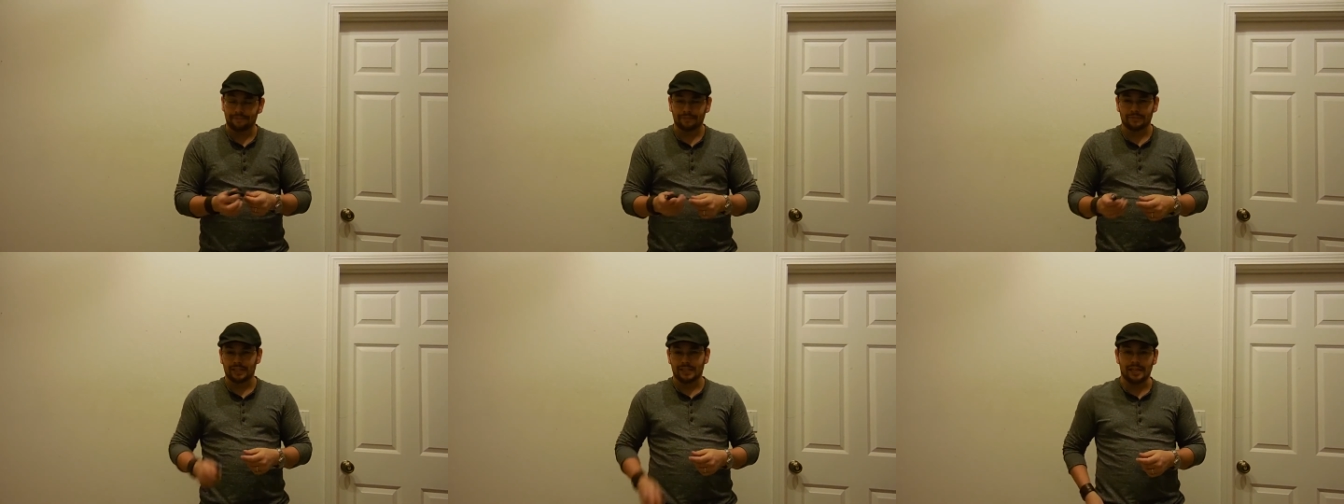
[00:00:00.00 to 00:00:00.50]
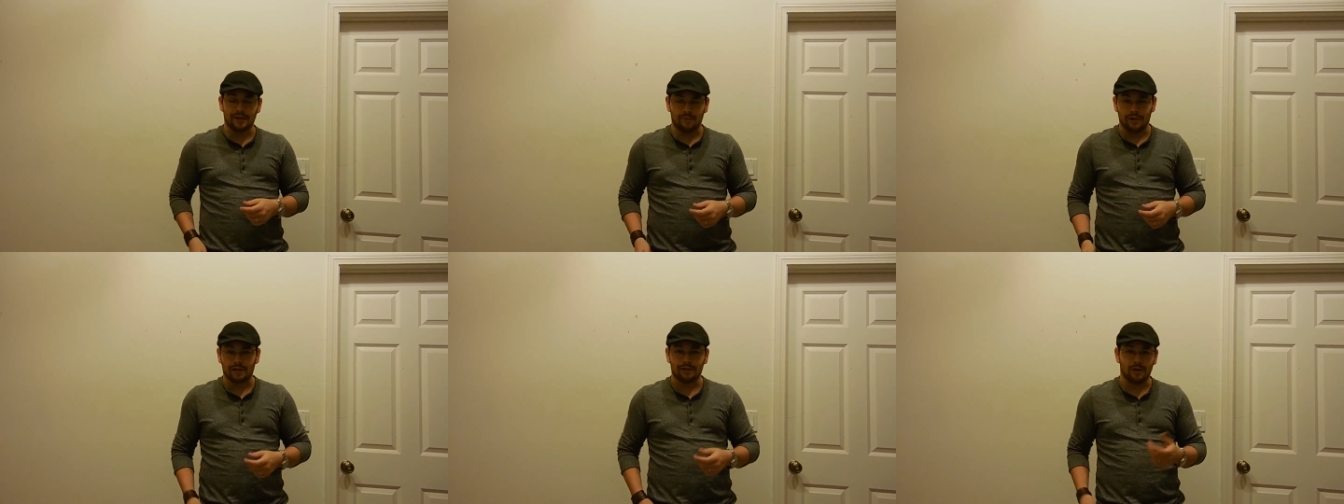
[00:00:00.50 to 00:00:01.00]
because I didn't
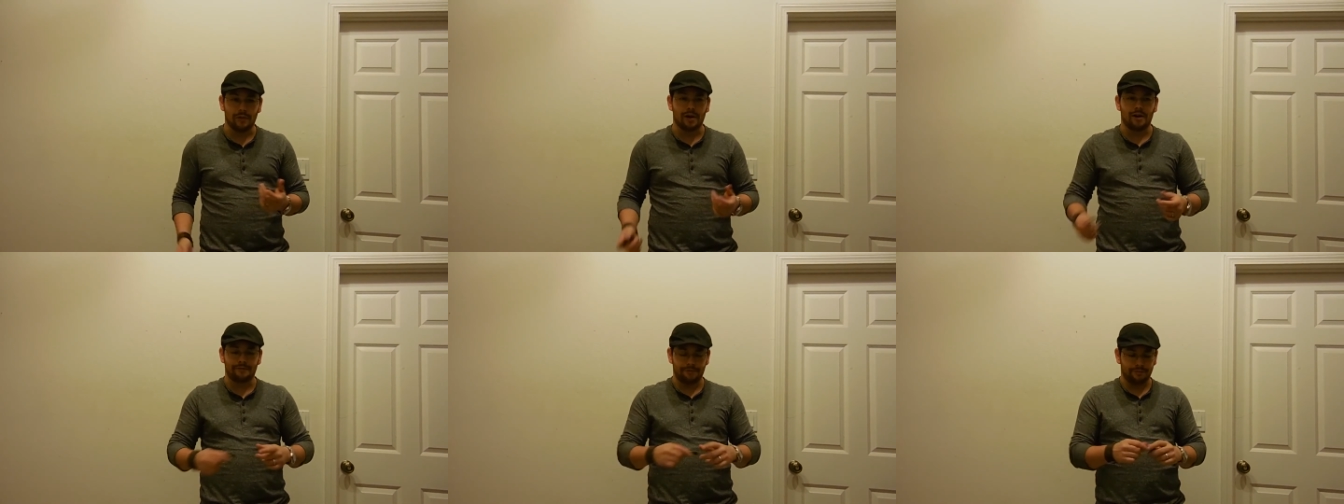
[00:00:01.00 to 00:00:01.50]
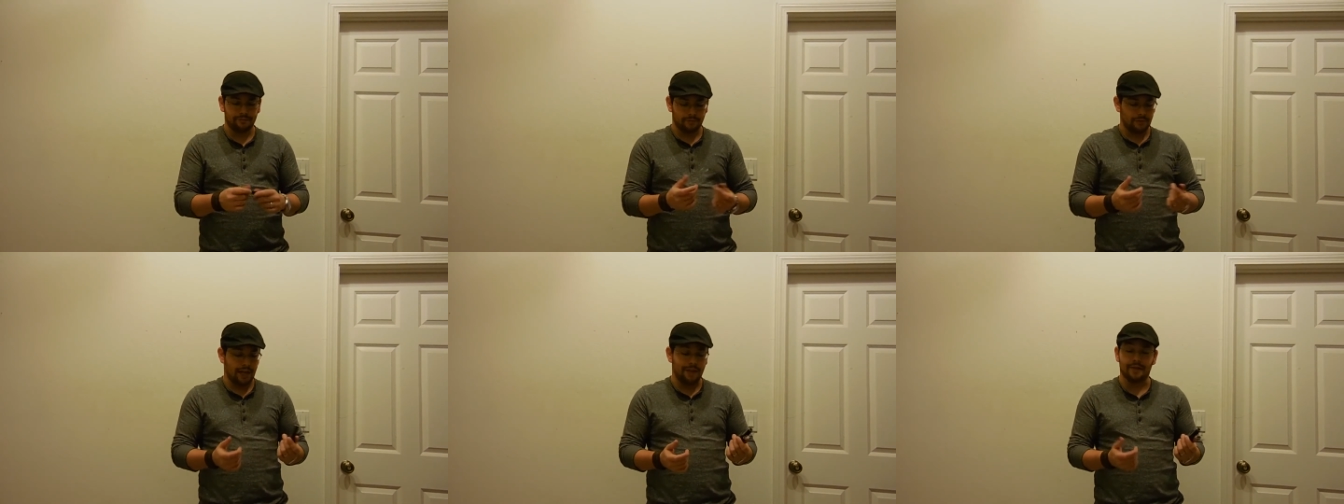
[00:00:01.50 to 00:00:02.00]
want it going off
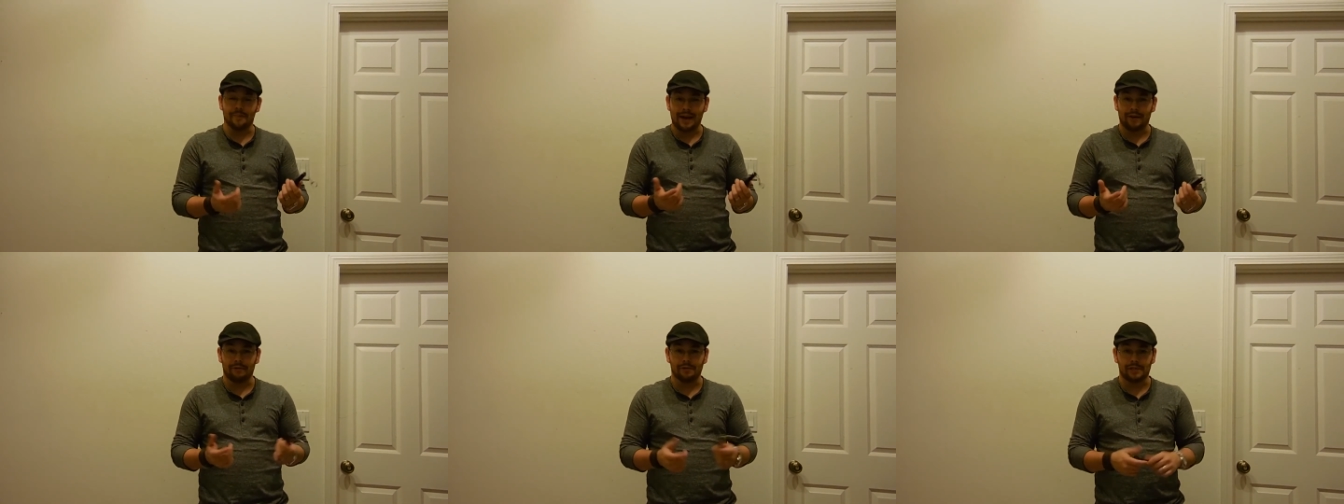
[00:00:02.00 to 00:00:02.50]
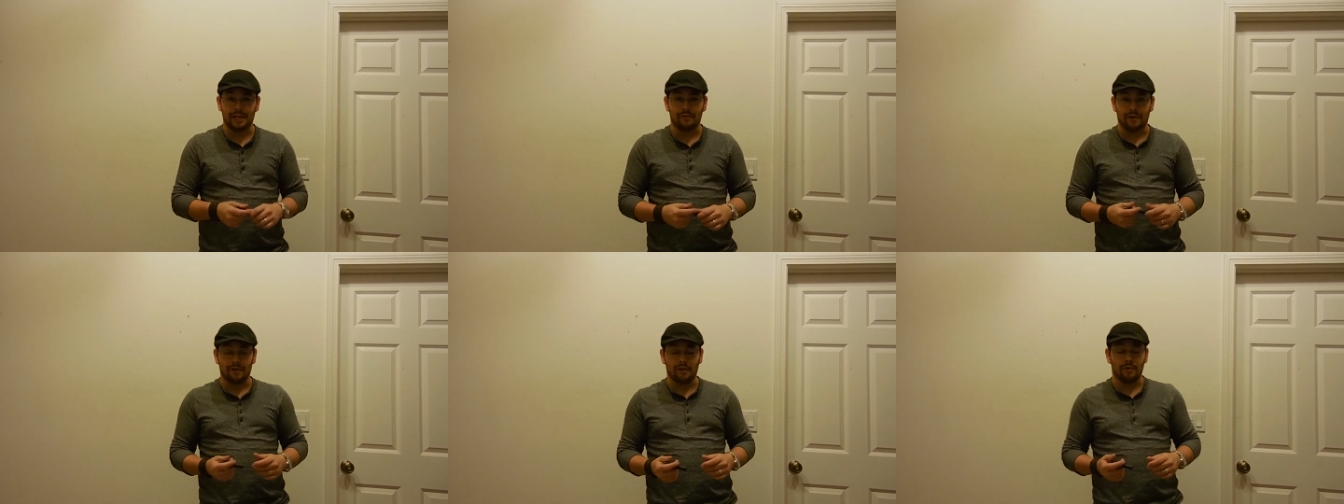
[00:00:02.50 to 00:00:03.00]
and the battery was dead
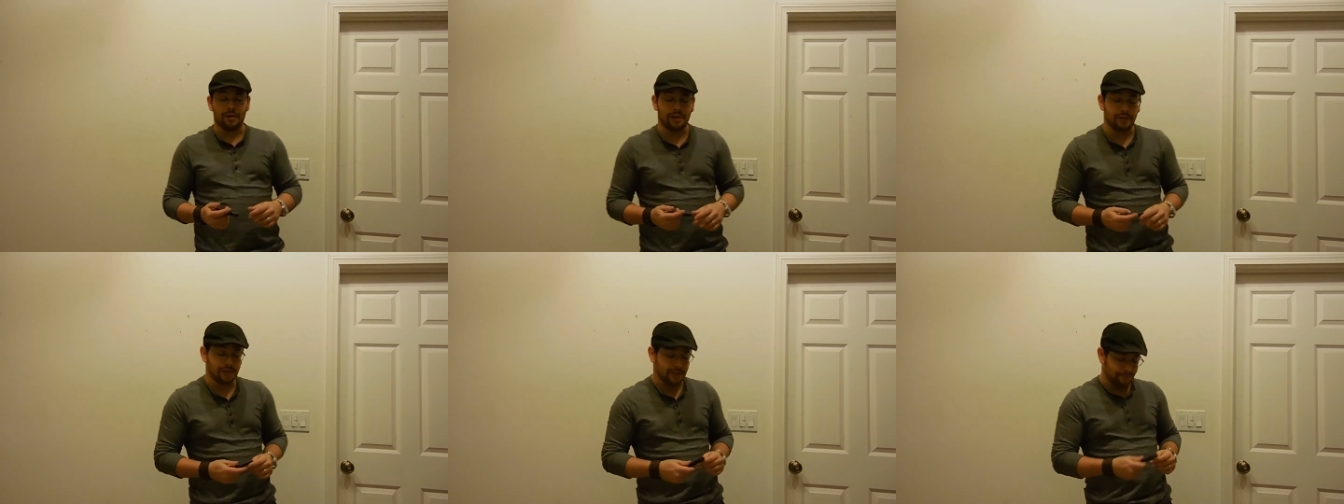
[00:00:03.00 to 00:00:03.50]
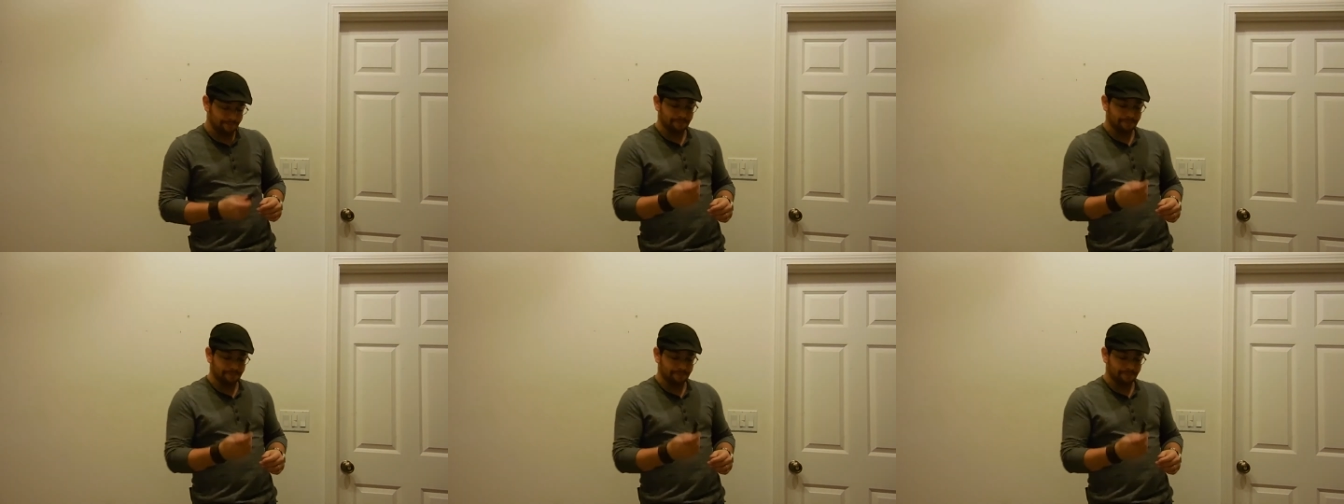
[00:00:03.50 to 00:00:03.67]
whenever I wanted to use it.